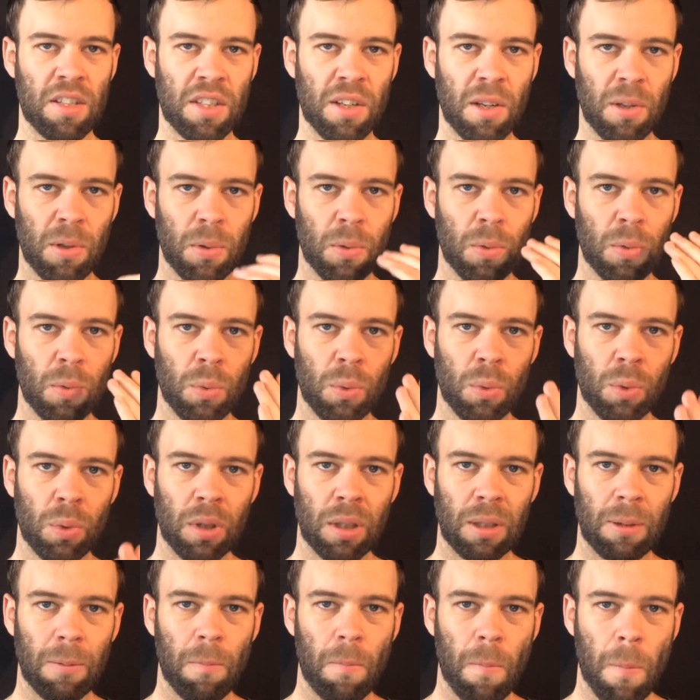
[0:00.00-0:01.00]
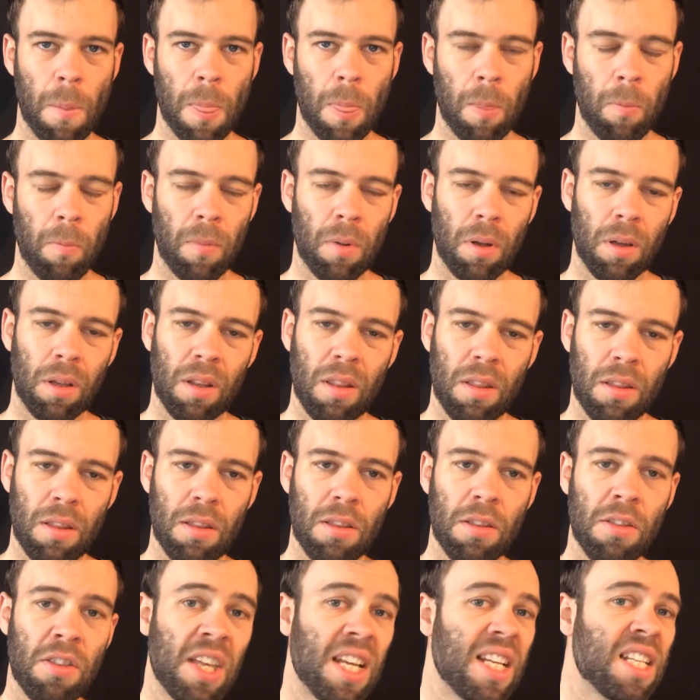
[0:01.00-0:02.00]
So
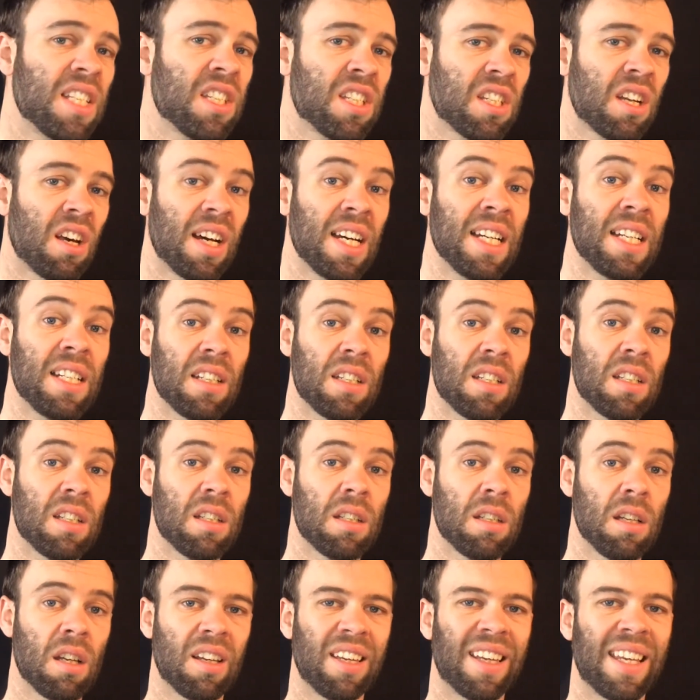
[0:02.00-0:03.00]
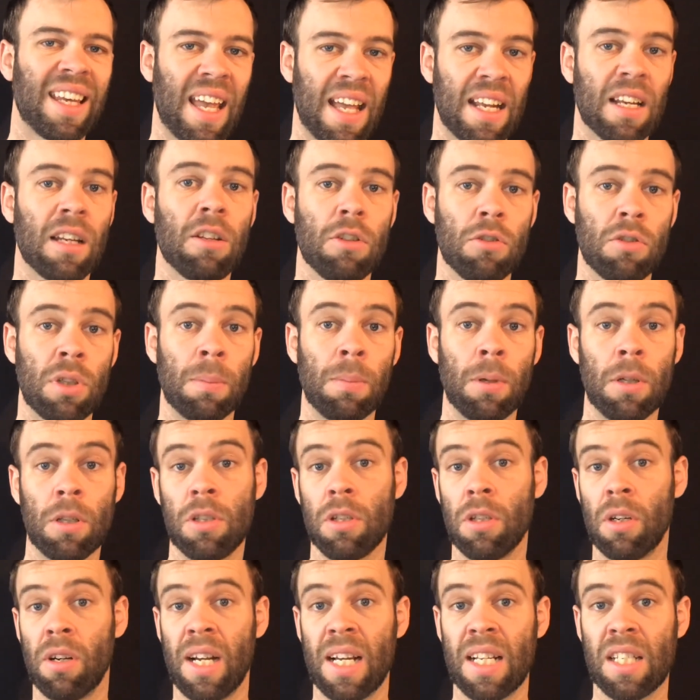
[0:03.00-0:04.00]
these sites can
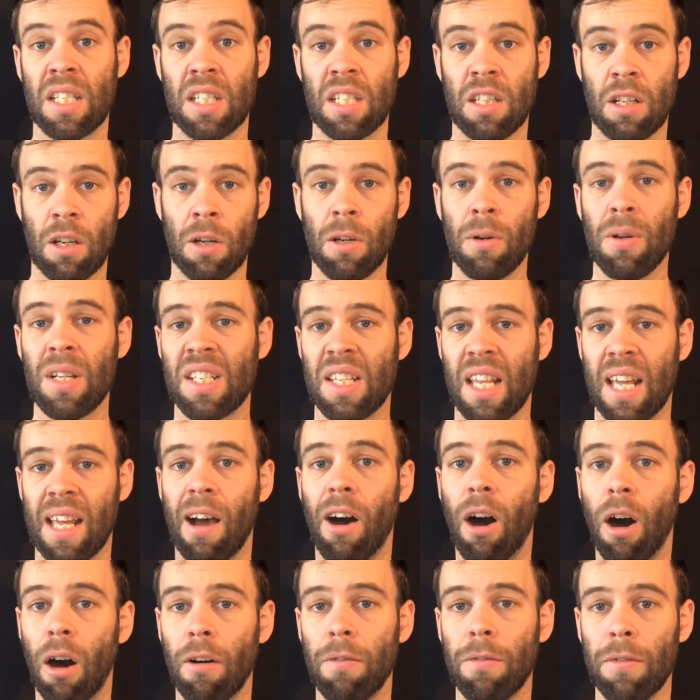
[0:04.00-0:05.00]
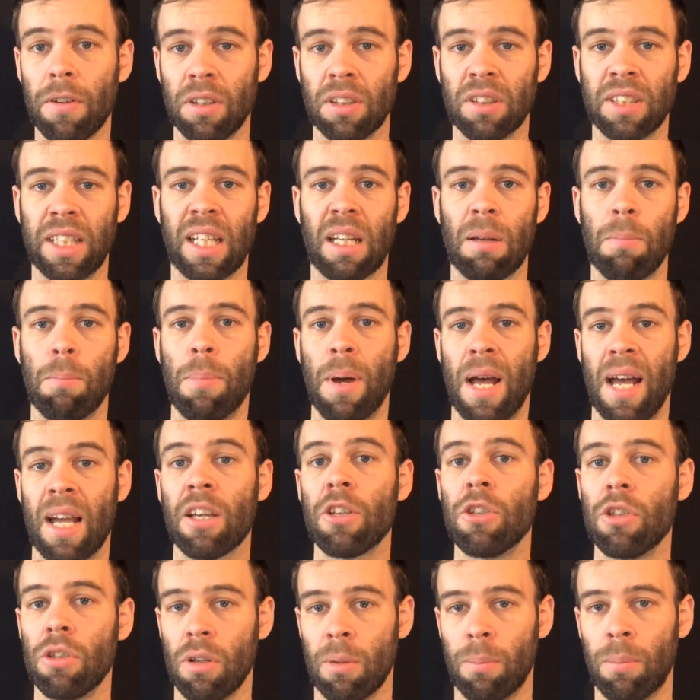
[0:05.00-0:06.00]
contribute to your SEO as they often link
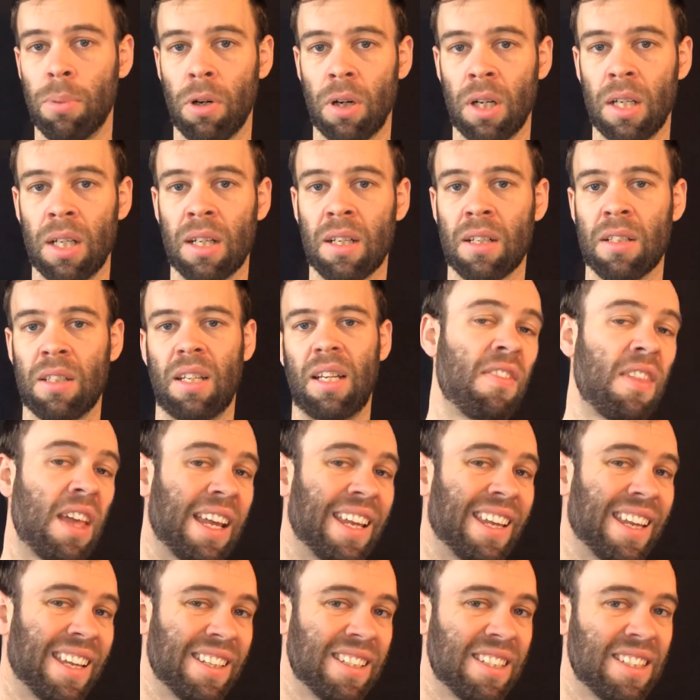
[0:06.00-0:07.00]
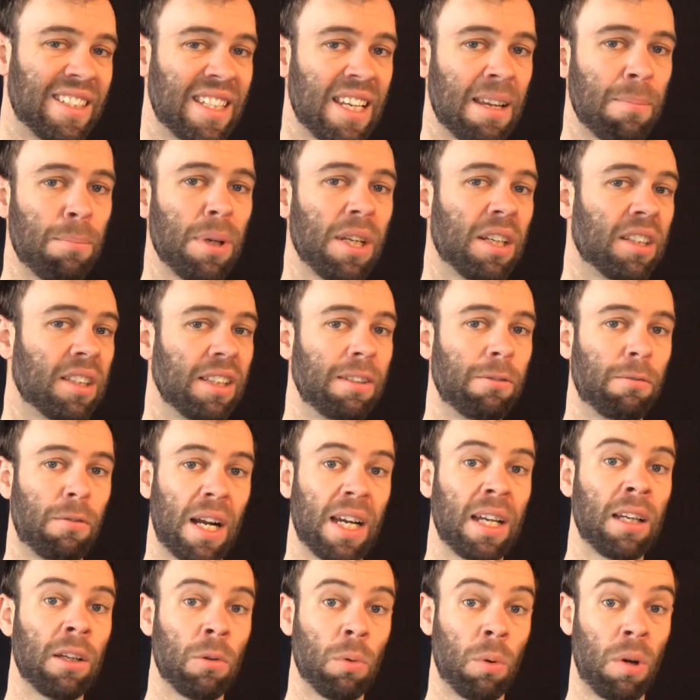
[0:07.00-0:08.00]
back to your product and they can typically
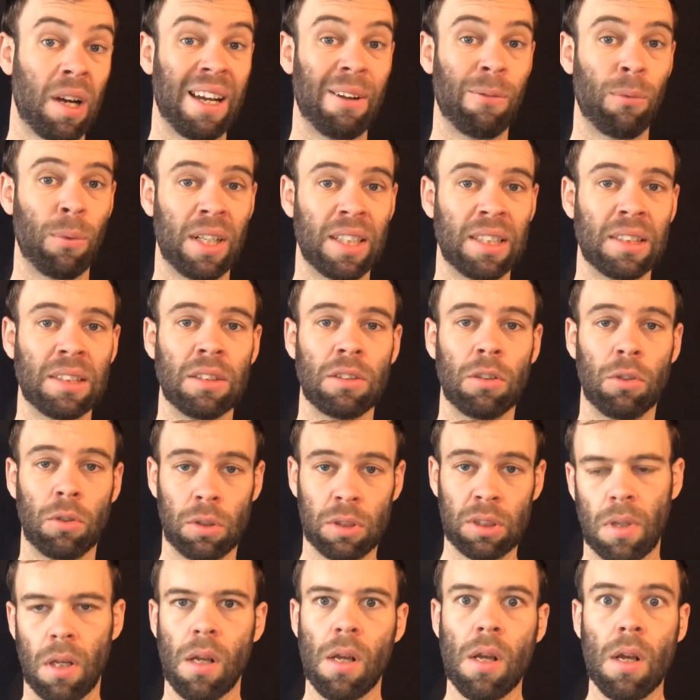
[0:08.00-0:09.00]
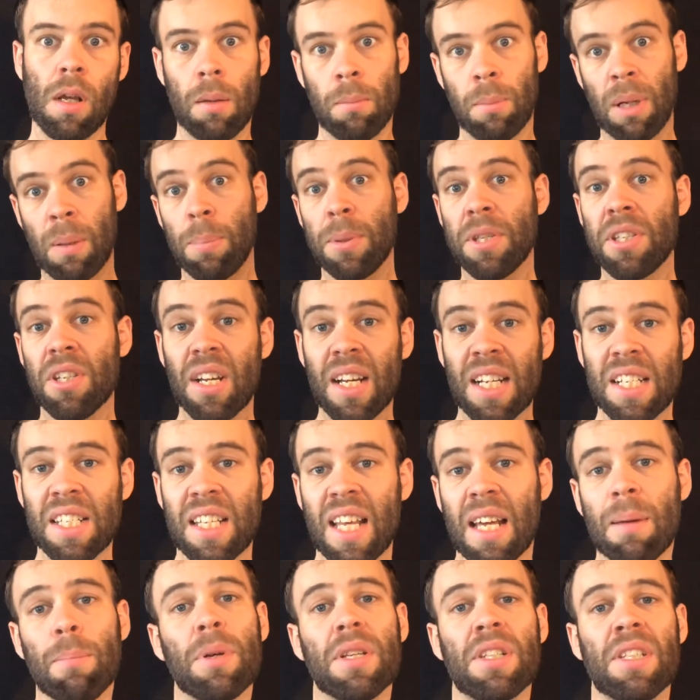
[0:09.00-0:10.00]
rank quite well. But
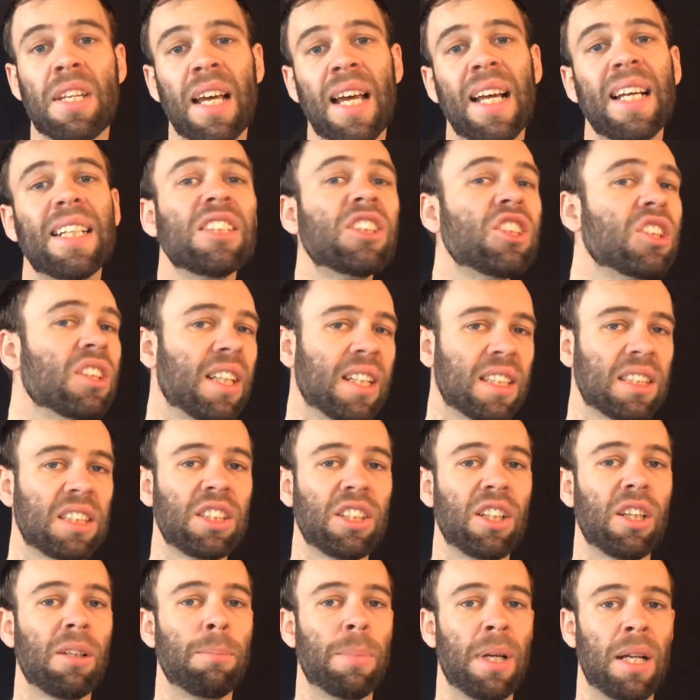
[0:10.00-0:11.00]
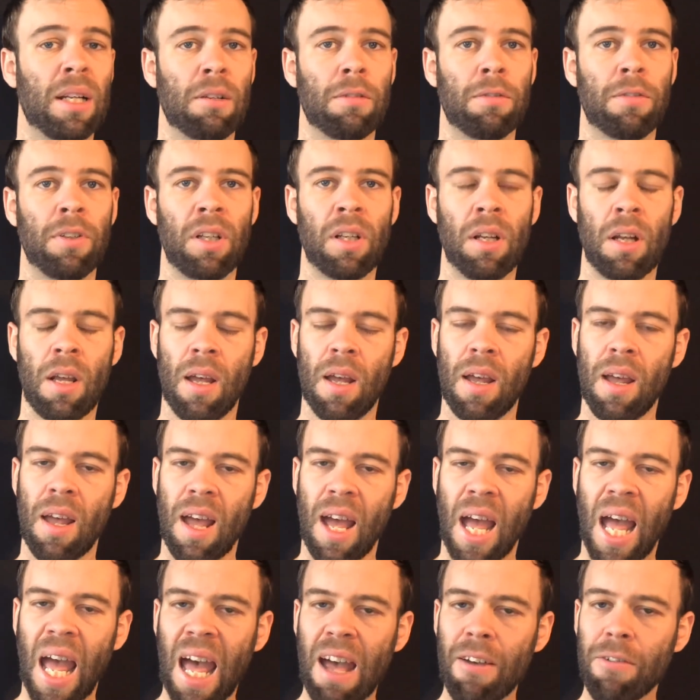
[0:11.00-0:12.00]
besides that potential SEO benefit,
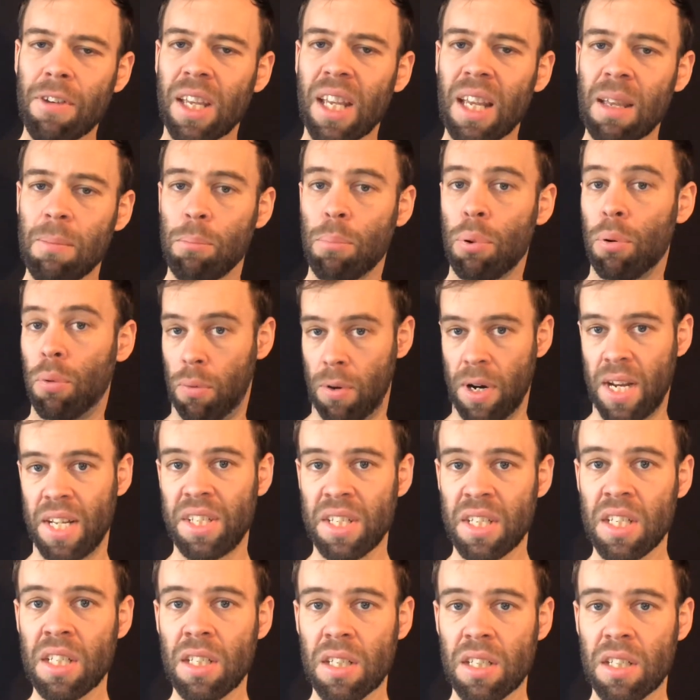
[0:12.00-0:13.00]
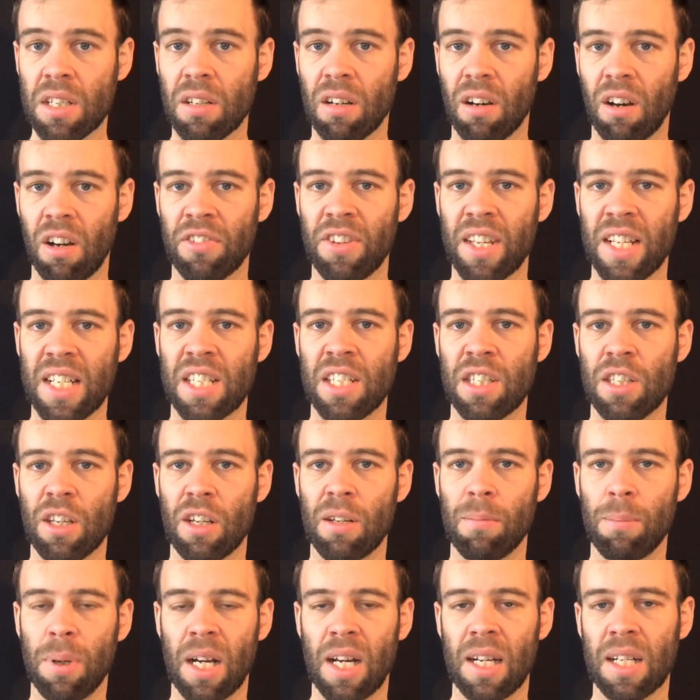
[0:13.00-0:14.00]
having a presence on these
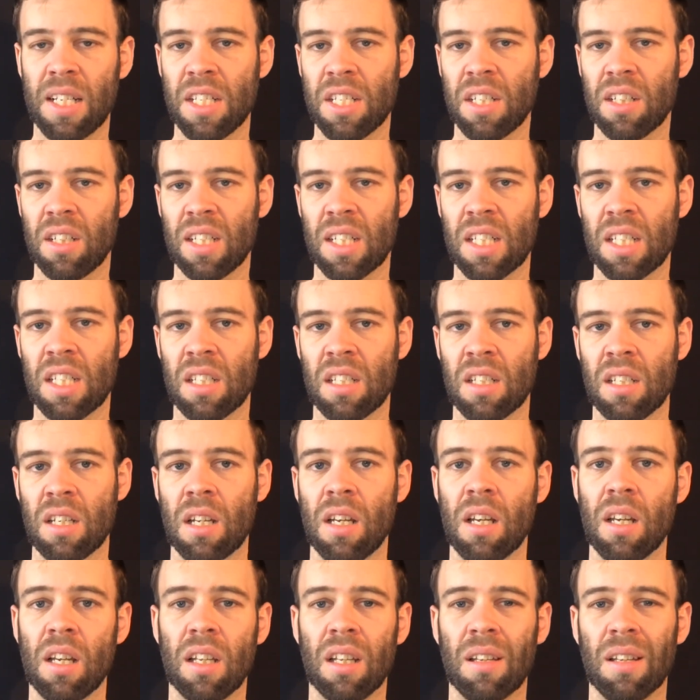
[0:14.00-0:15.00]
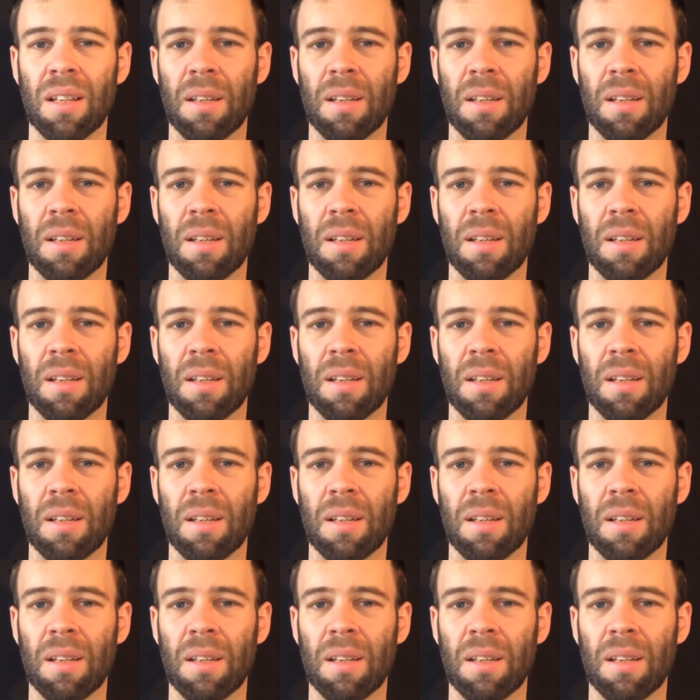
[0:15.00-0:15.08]
third-party sites